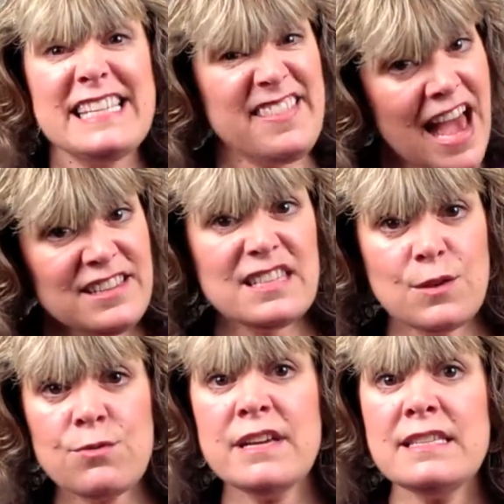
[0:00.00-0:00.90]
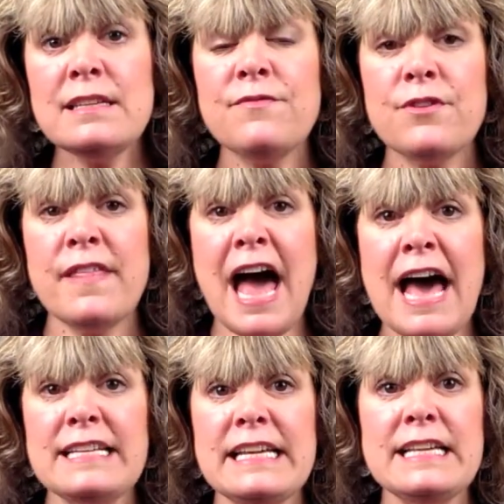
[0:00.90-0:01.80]
See, that's the reason for
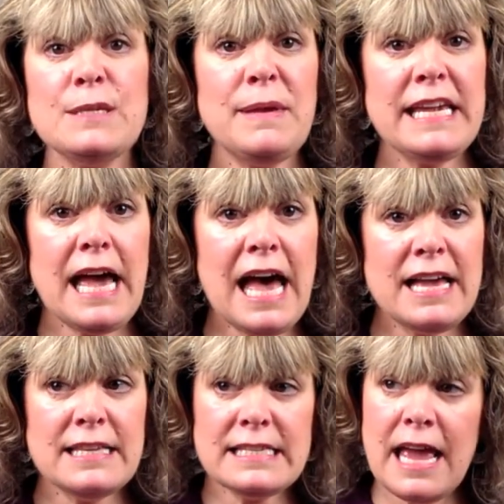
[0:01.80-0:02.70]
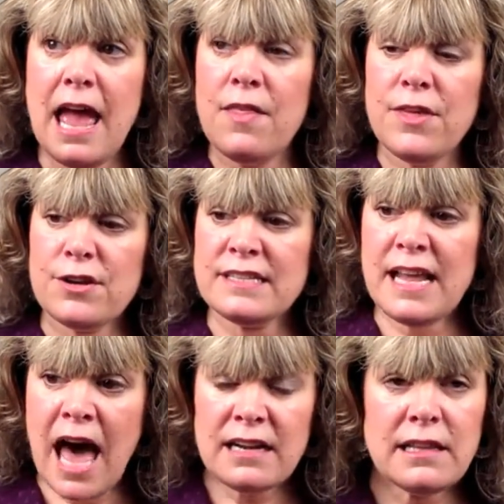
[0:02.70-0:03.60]
that, is because there's
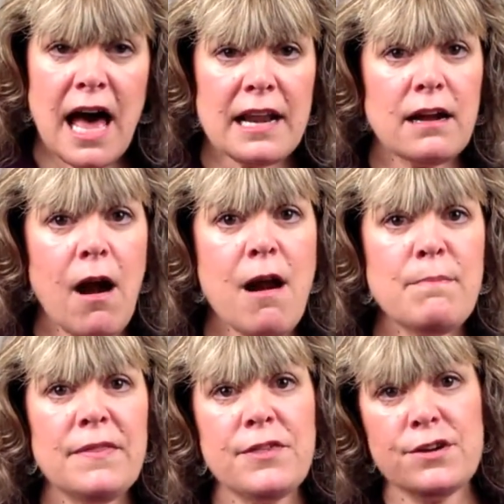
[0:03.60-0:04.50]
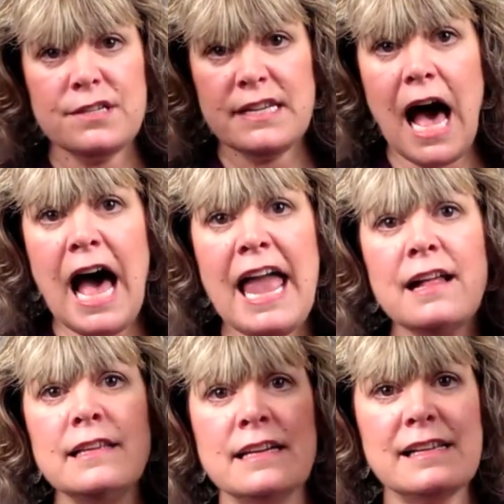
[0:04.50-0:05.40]
not a lot of carpet, there's
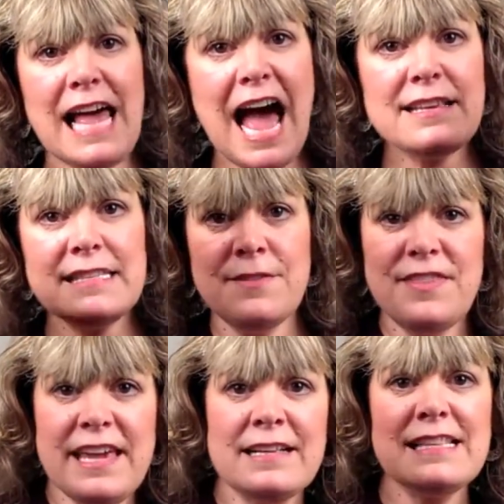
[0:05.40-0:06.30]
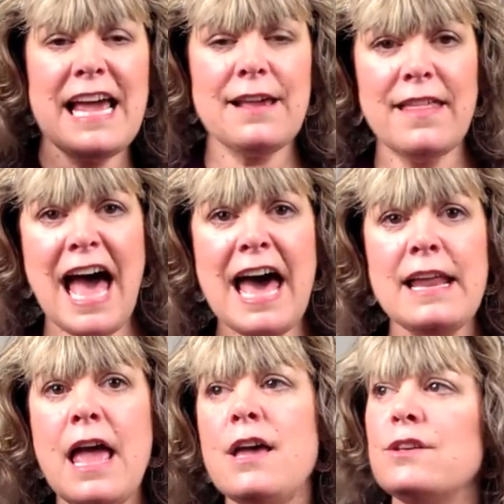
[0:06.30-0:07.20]
tile and glass and things like that.
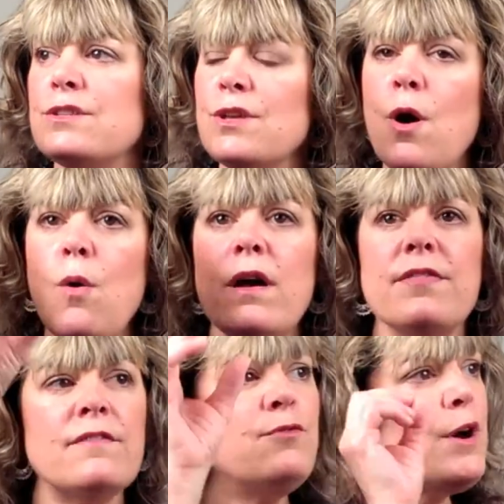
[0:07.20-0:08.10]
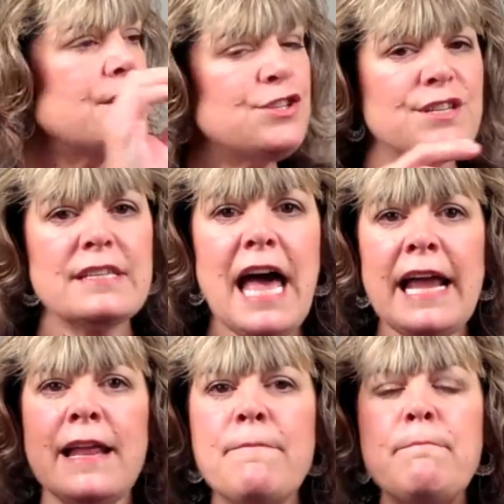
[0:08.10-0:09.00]
So the voice just
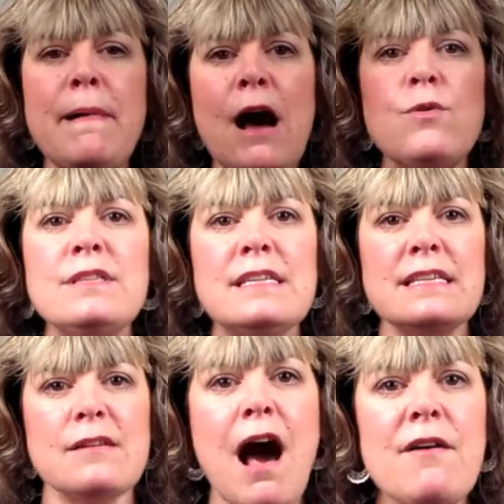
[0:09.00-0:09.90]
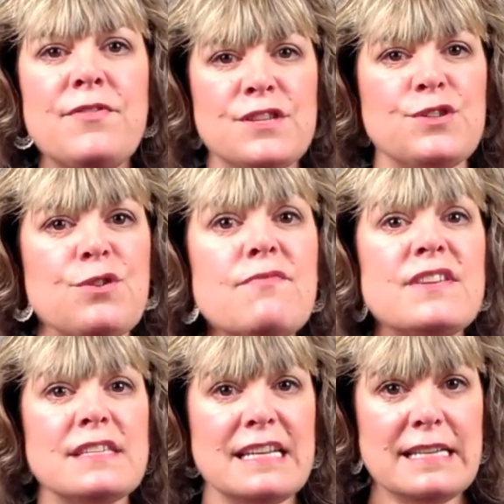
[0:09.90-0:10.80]
kind of bounces off the
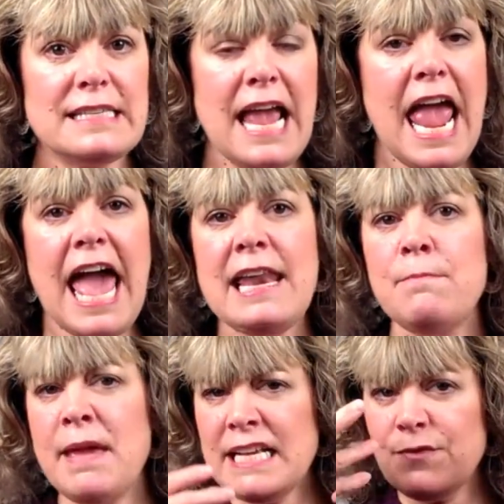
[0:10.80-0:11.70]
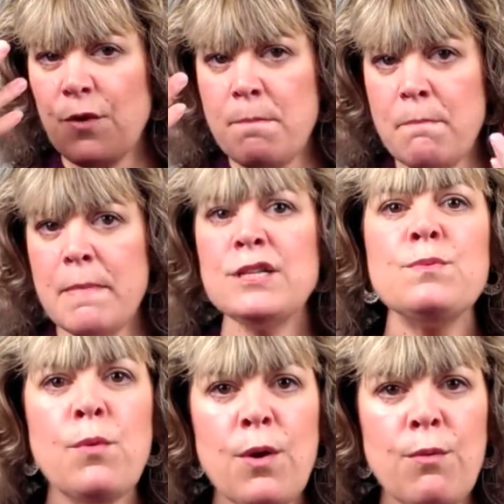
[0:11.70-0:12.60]
surfaces, and it makes for
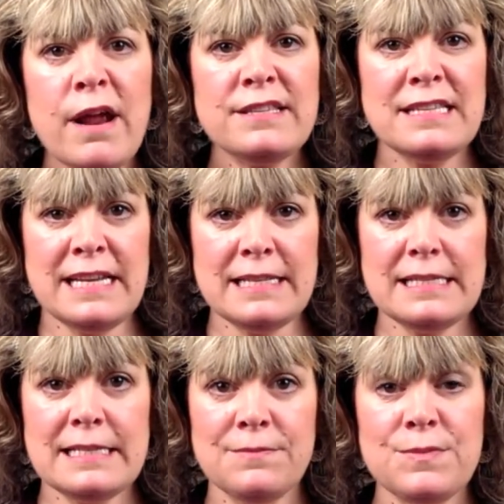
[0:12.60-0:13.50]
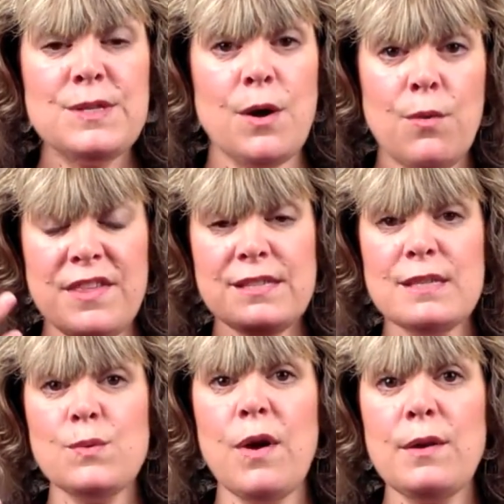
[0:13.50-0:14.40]
much more resonance. So this
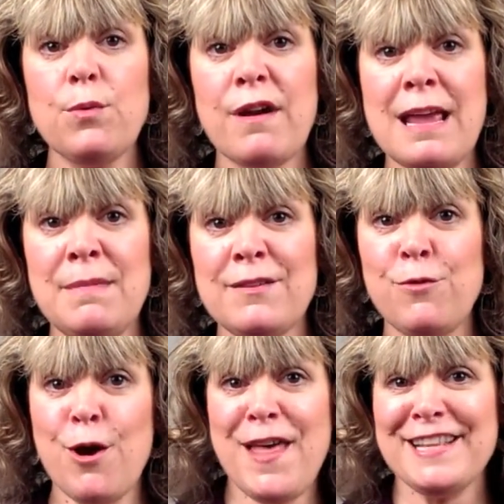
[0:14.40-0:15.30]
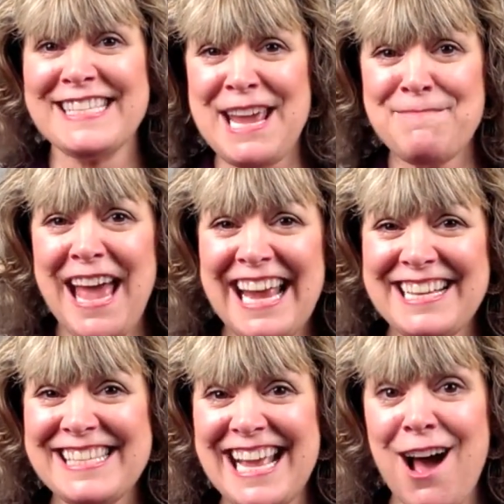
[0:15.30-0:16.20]
is what we're aiming for, that same kind
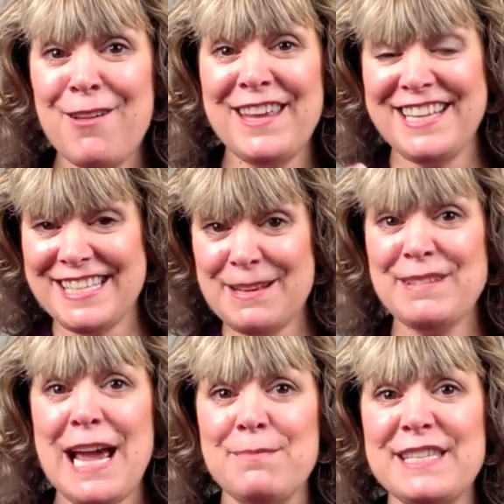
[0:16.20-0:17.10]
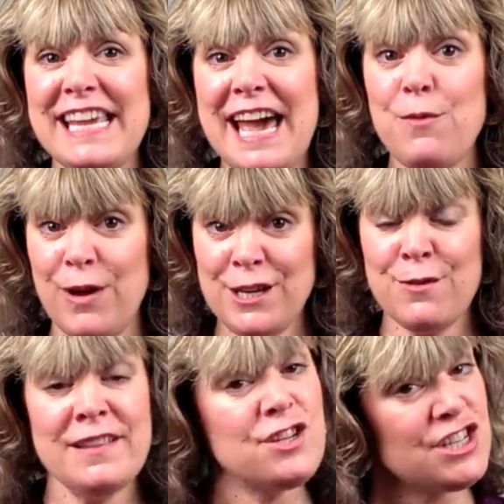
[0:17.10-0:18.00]
of sound that you sometimes get when you're
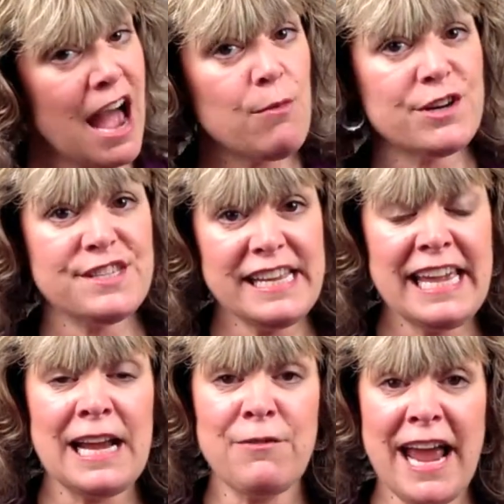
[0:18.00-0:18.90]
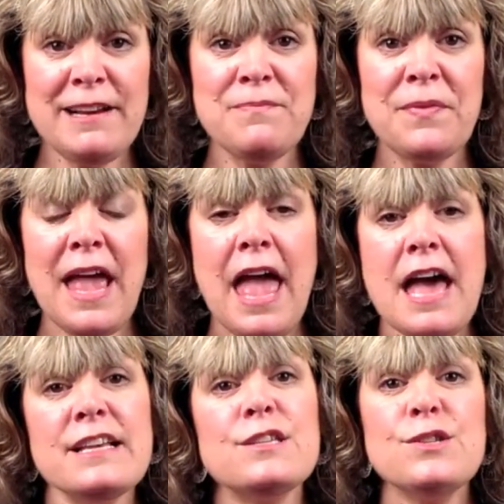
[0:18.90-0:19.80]
in the shower singing, right?
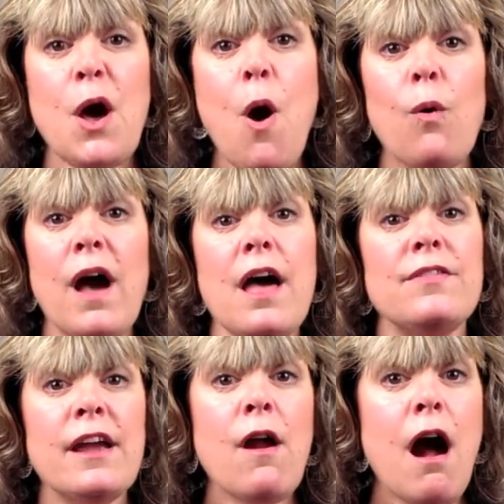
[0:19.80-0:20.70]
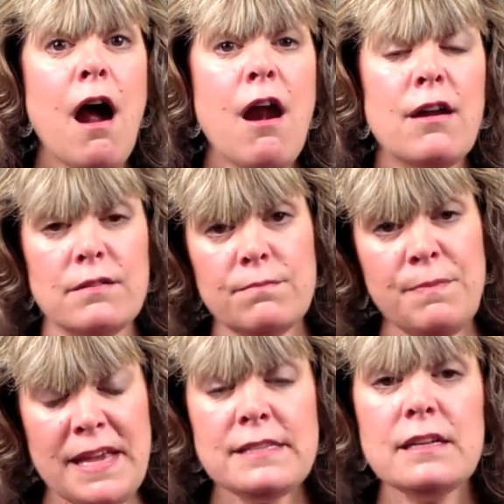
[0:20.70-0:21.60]
So there are
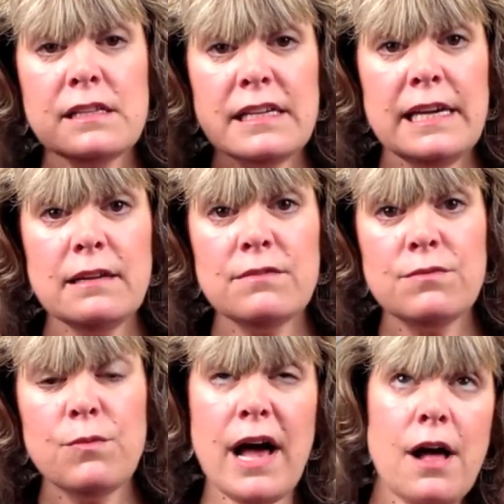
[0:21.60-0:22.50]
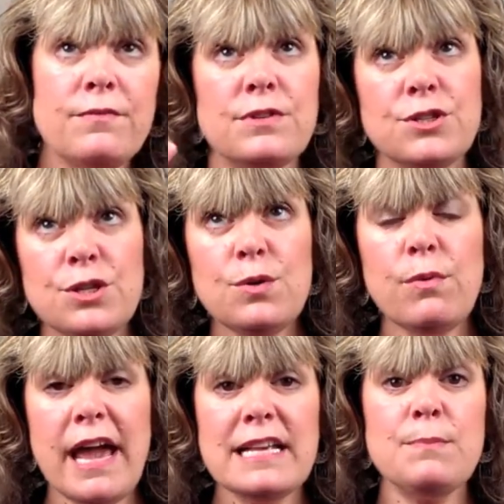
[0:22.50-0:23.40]
basically, well, two
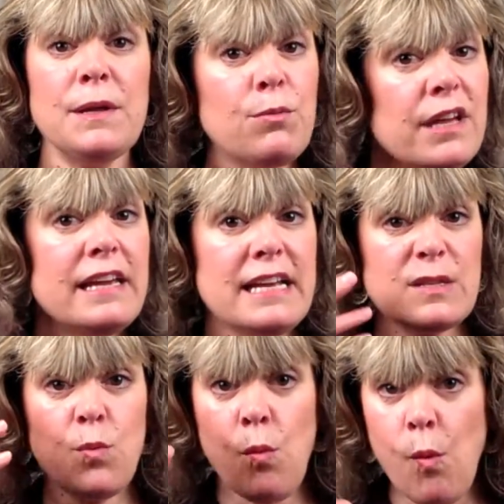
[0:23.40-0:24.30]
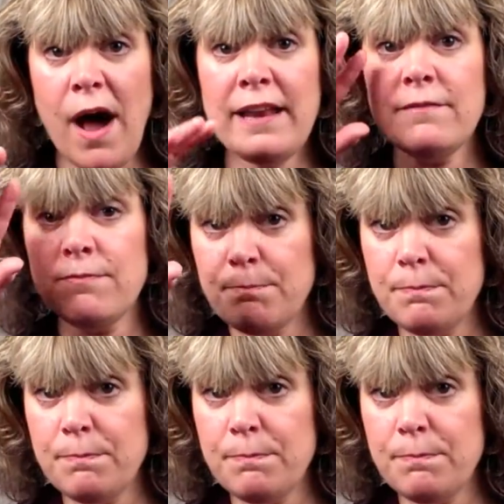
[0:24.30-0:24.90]
ways, but really it's one